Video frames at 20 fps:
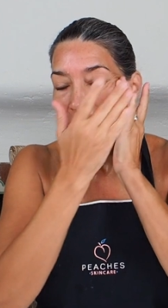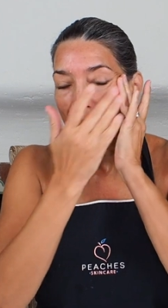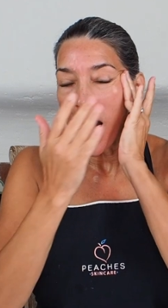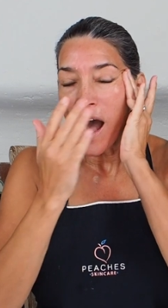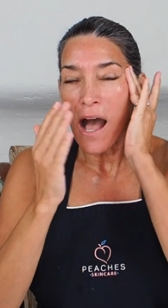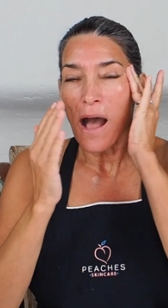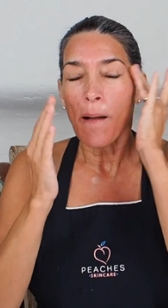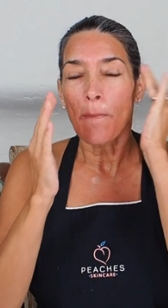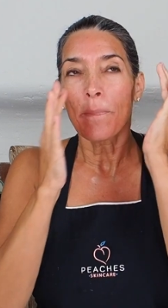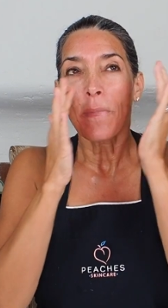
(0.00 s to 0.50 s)

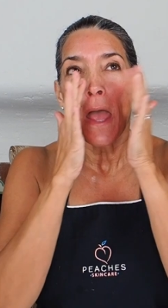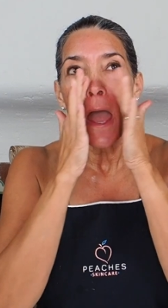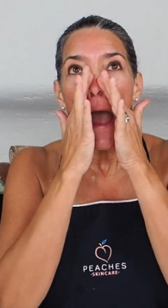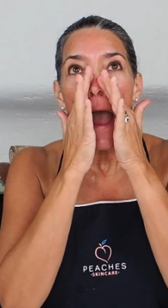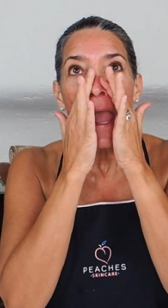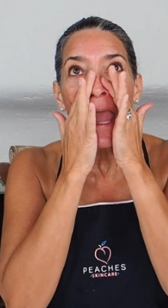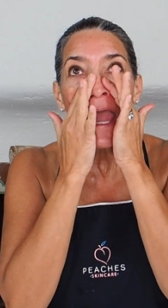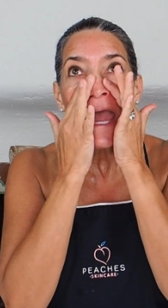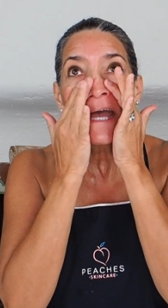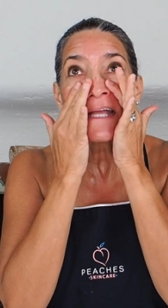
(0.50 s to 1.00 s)
Um,
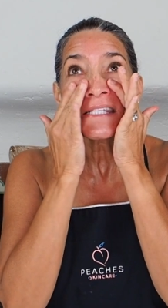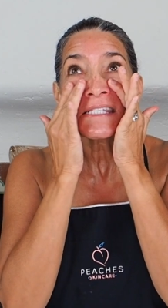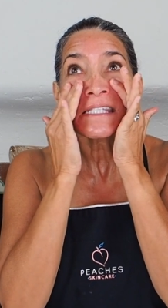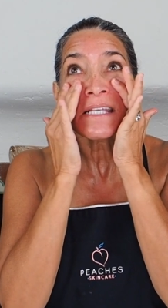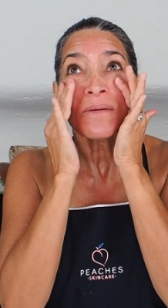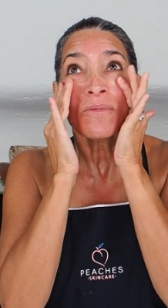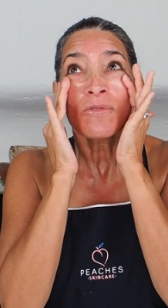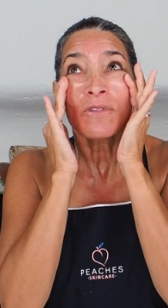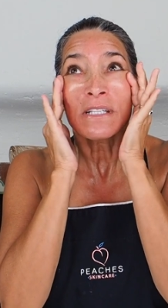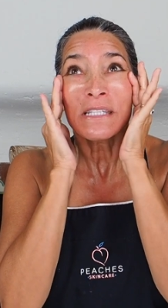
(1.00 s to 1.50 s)
I had
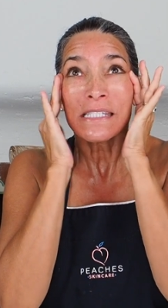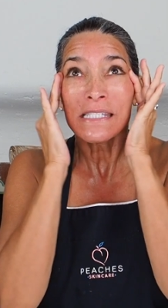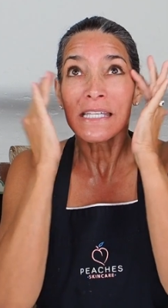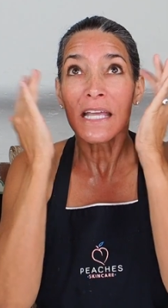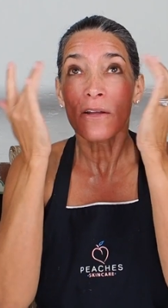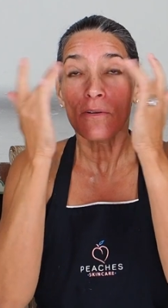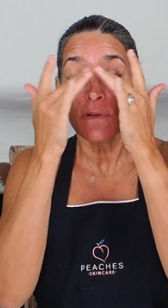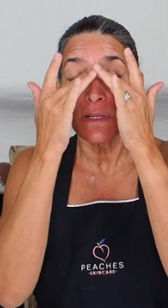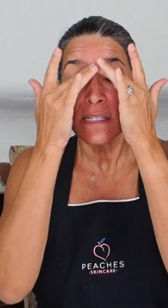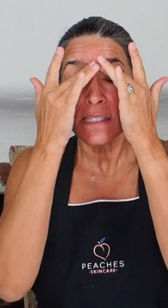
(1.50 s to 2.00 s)
someone
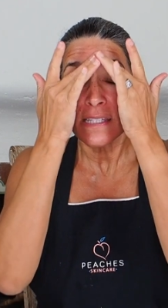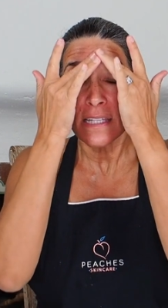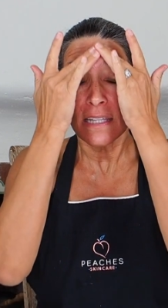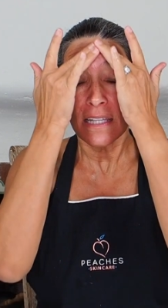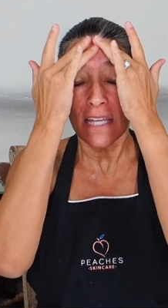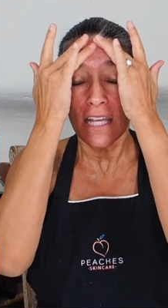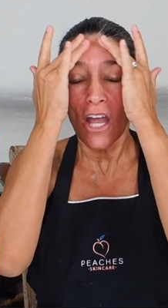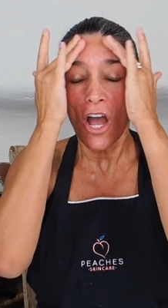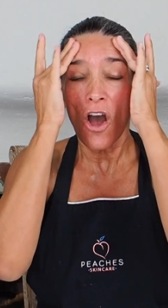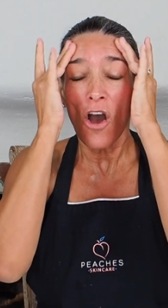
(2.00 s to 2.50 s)
say
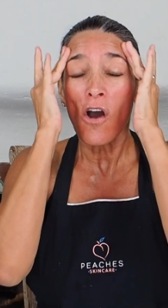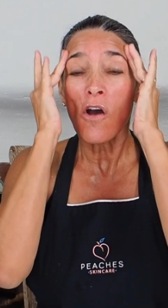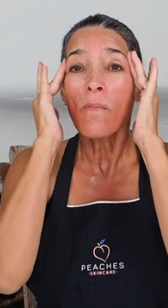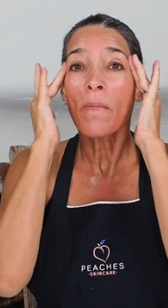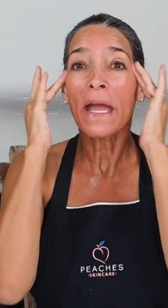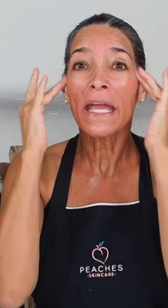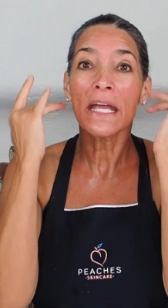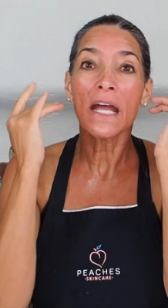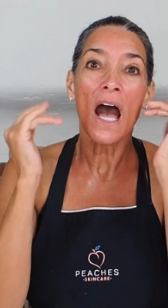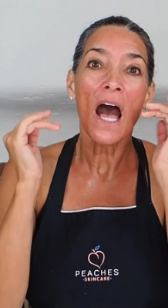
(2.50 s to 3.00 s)
recently, oh
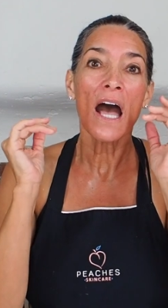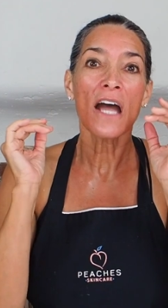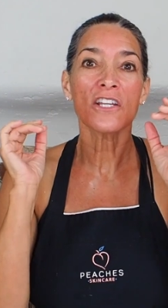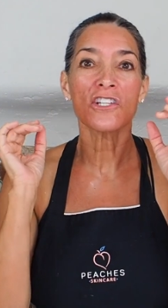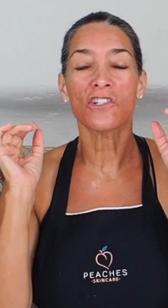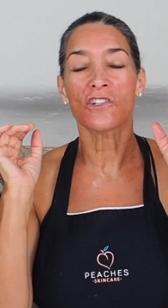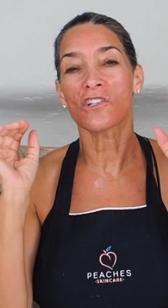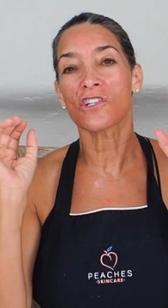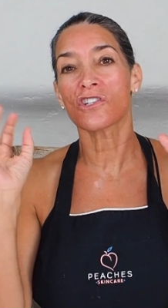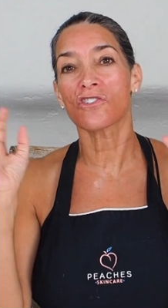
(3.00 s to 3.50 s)
my
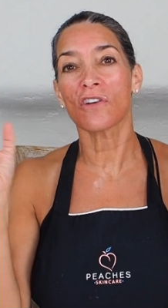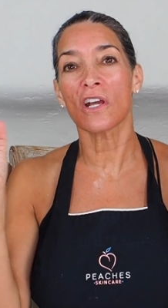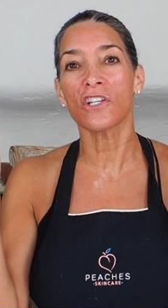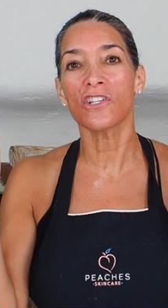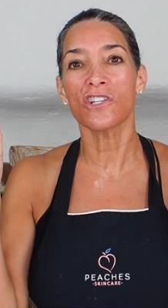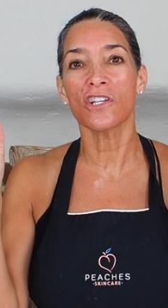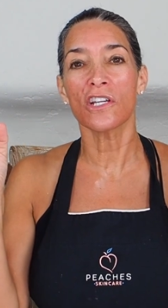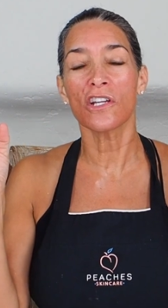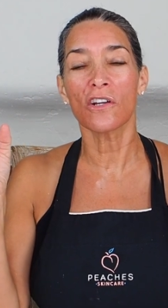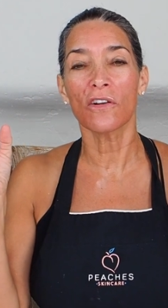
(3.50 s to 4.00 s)
gosh, you're
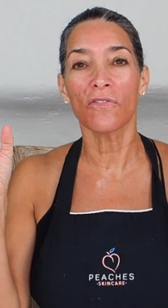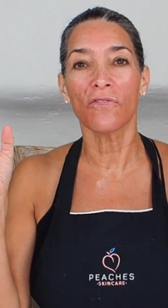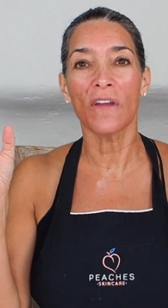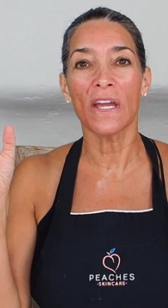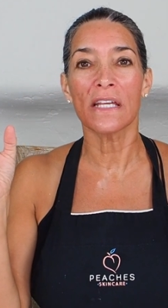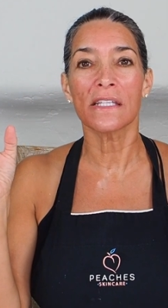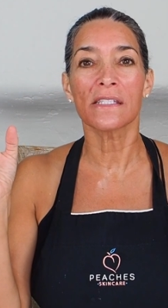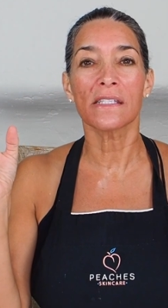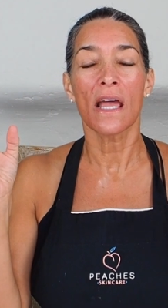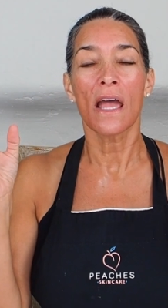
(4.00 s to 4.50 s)
stretching your
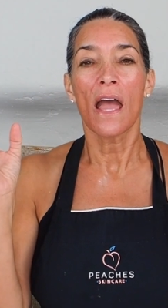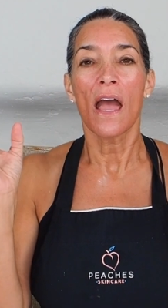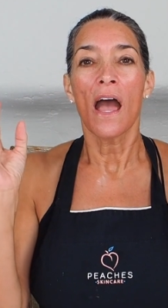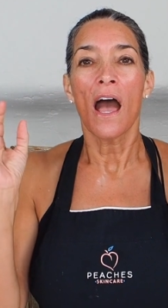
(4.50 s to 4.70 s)
face.